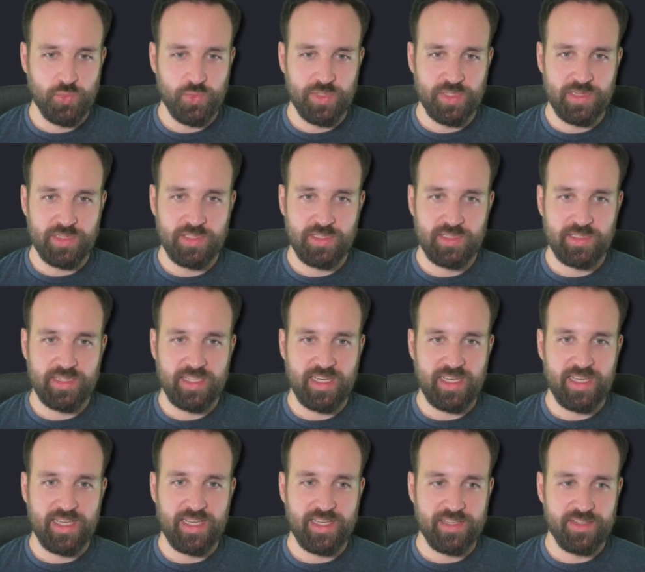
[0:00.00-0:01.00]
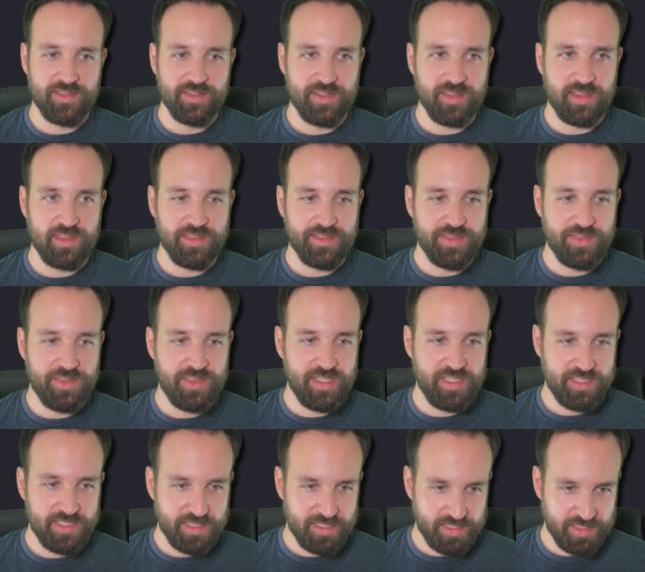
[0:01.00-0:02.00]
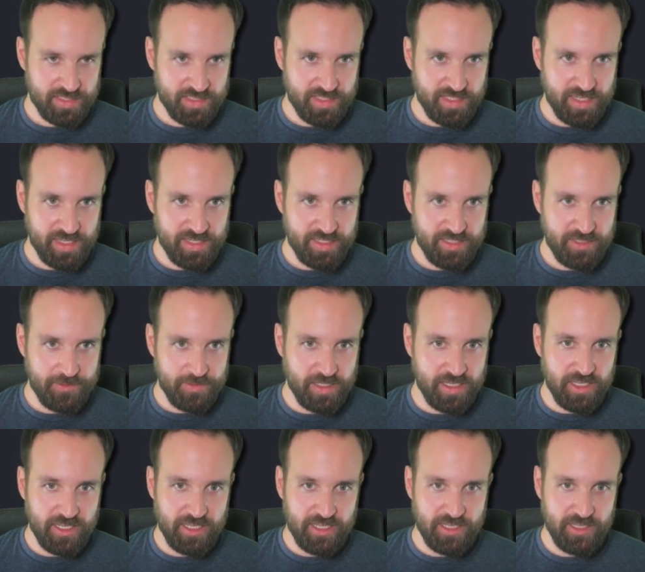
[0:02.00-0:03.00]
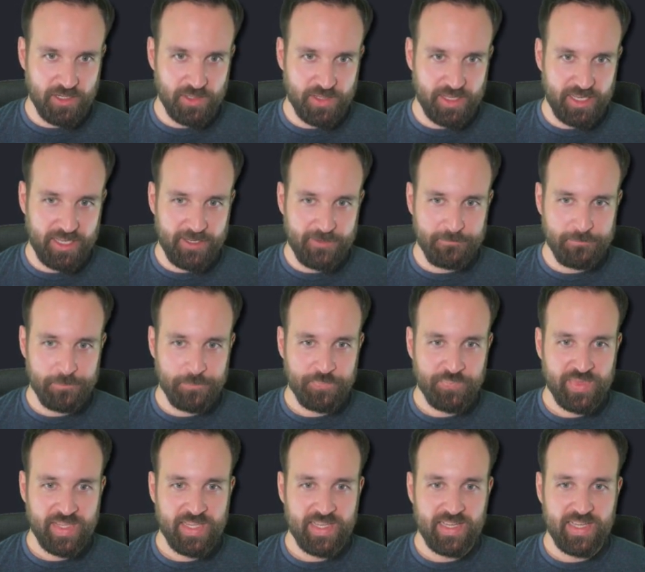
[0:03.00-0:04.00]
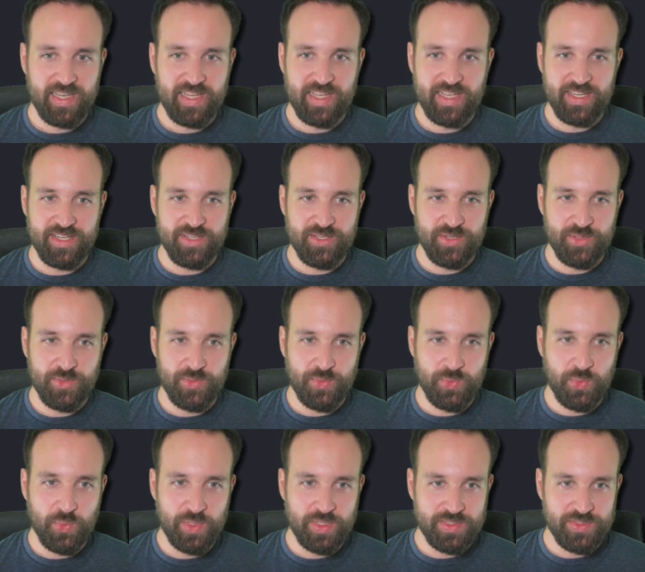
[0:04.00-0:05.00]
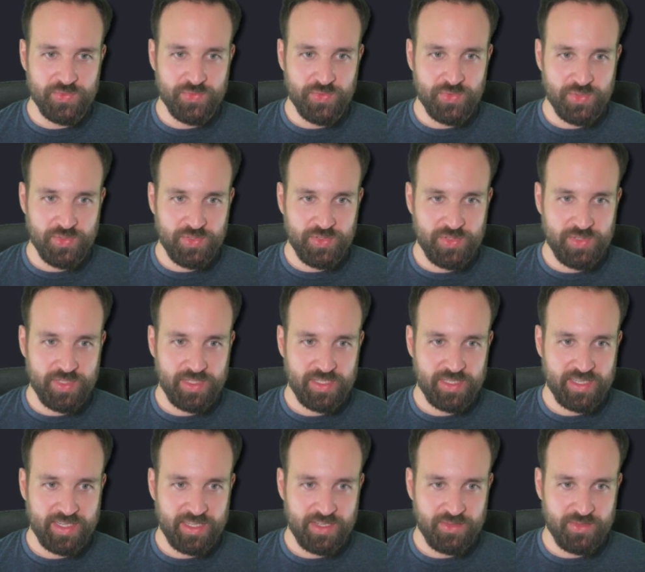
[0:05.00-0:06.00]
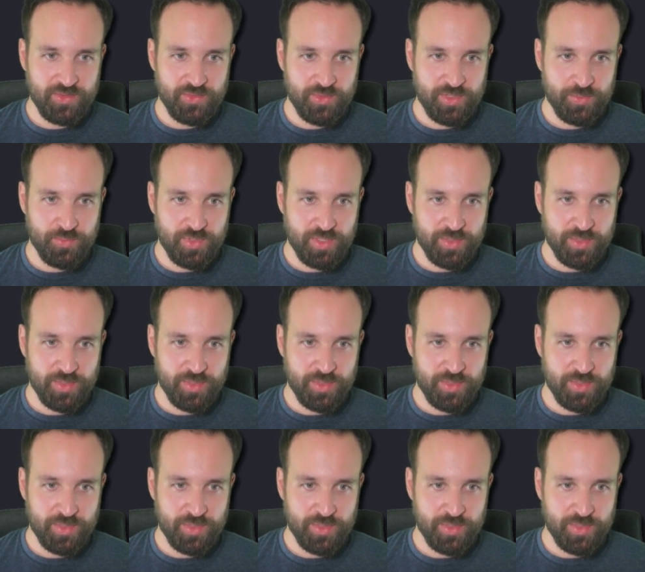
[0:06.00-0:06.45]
will look like this kinda, uh, okay. I know what's wrong, cannot read